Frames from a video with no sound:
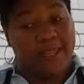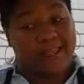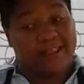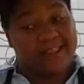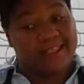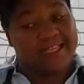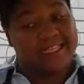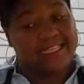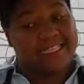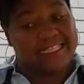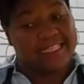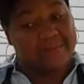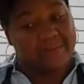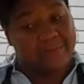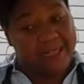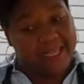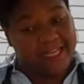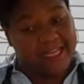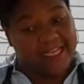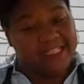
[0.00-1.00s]
with
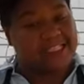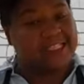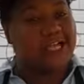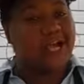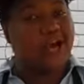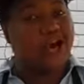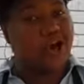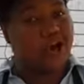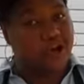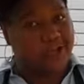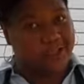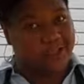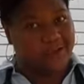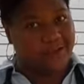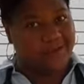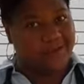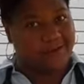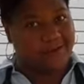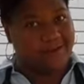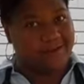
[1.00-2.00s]
spinach on the
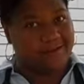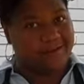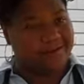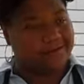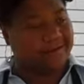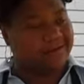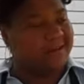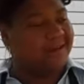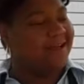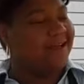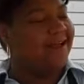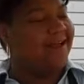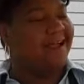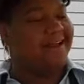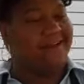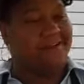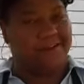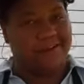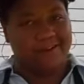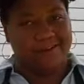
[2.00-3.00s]
grill. I
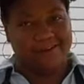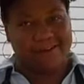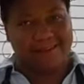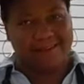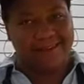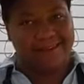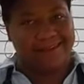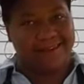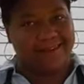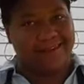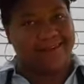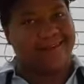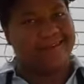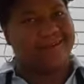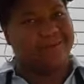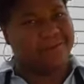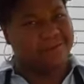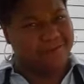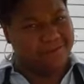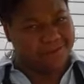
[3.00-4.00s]
know you're thinking,
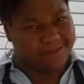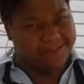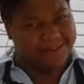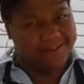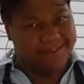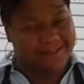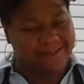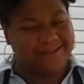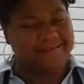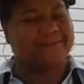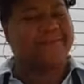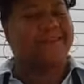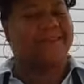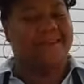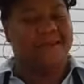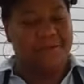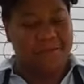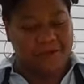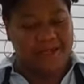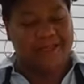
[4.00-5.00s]
really?
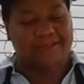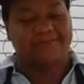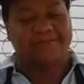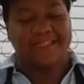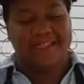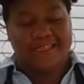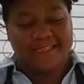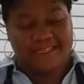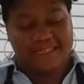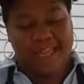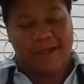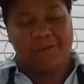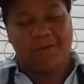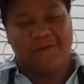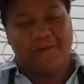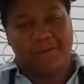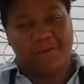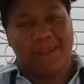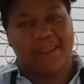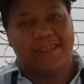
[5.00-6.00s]
But stay
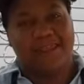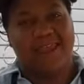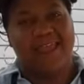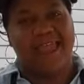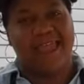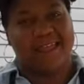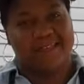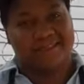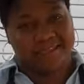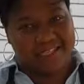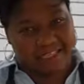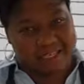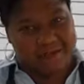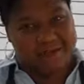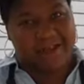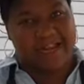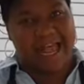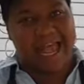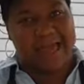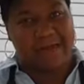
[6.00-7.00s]
with me and see
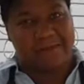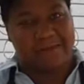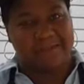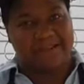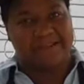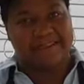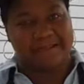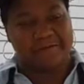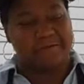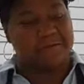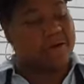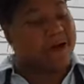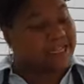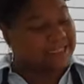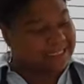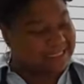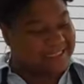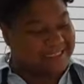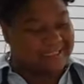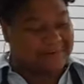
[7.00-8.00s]
what happens and
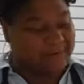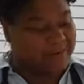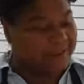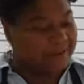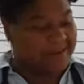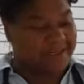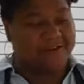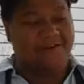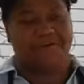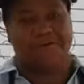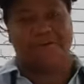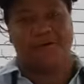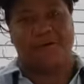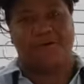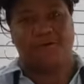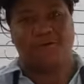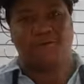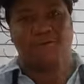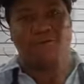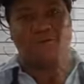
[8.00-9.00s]
watch this meal
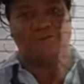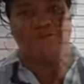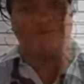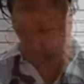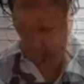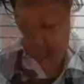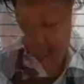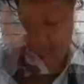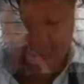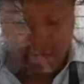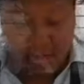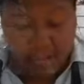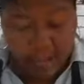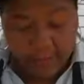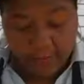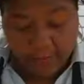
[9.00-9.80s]
unfold. Now,